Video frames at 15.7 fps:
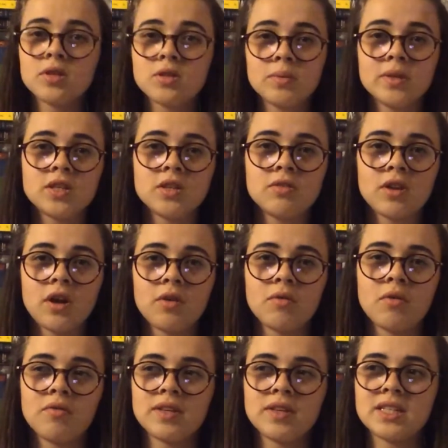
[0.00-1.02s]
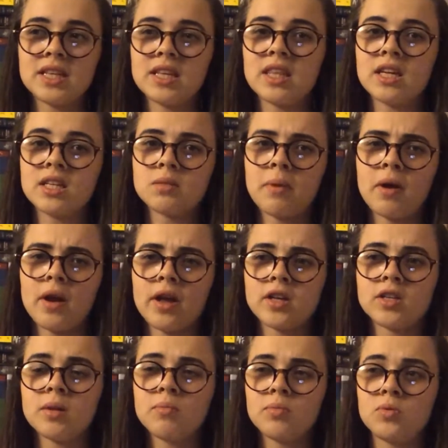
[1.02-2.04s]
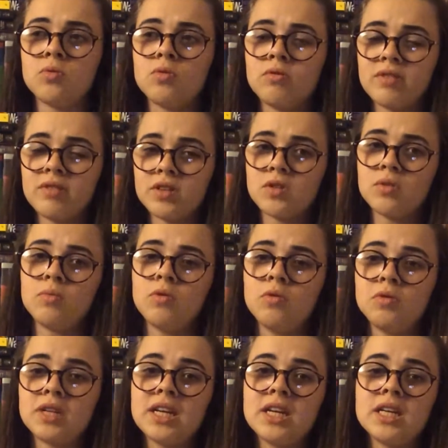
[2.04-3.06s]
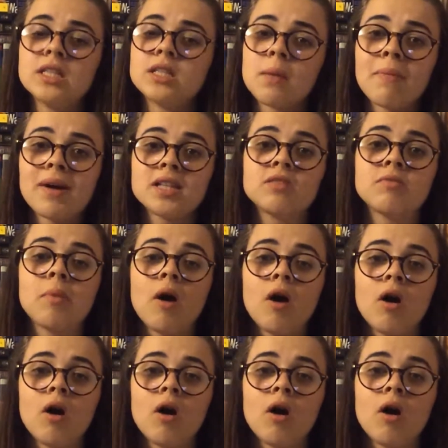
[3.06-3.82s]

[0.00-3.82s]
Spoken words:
because we do know obviously things about like Dumbledore and Grindelwald is a massive